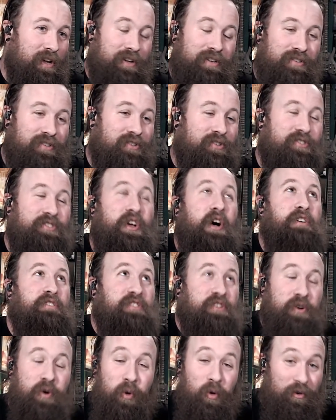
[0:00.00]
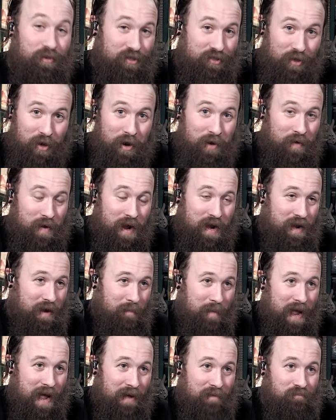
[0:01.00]
Such cool songwriting,
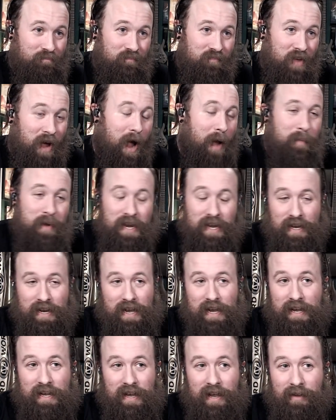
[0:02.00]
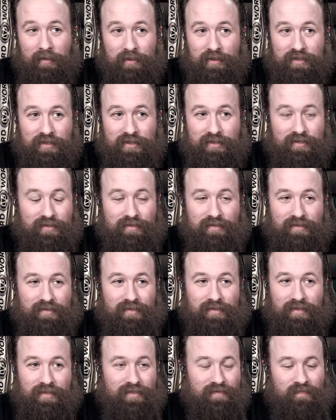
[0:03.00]
man. I mean, it was...
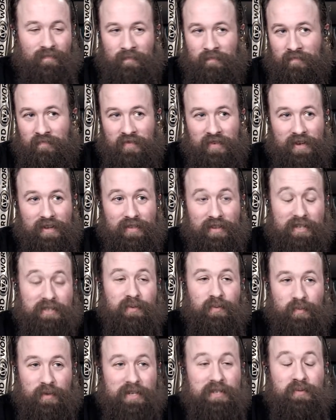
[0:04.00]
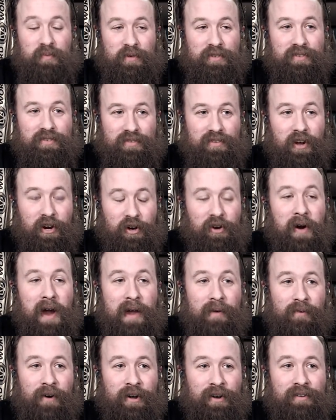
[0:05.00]
This was a
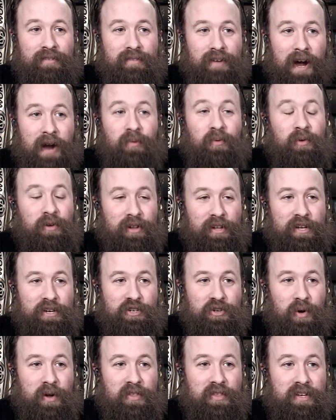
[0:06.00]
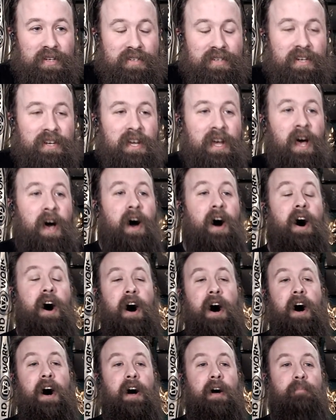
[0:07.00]
great one. I really enjoyed this.
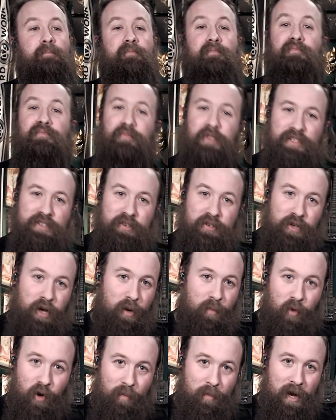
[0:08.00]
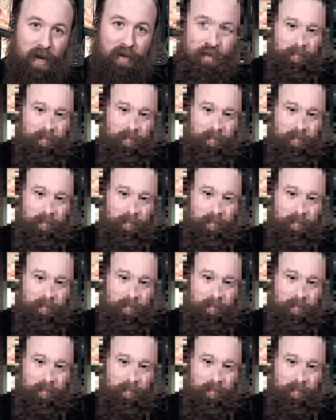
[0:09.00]
Let's go talk more about it.